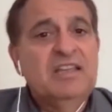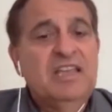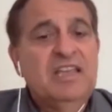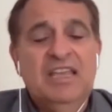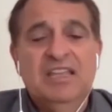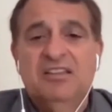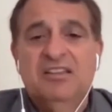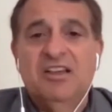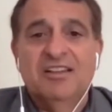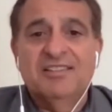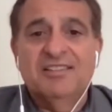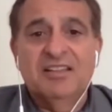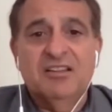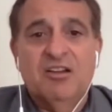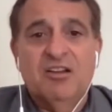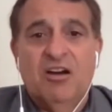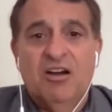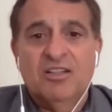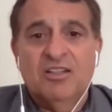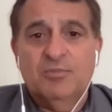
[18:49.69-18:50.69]
It doesn't
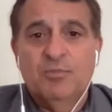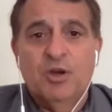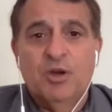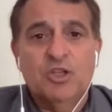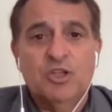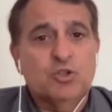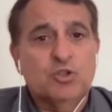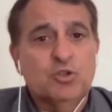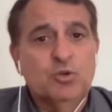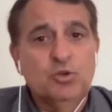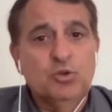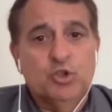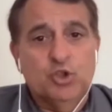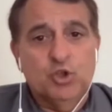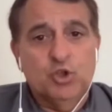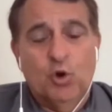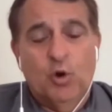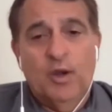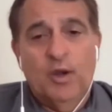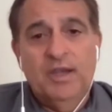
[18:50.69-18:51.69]
cost much to
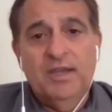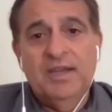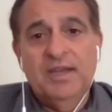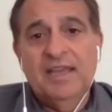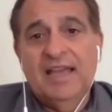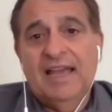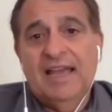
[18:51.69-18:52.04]
join,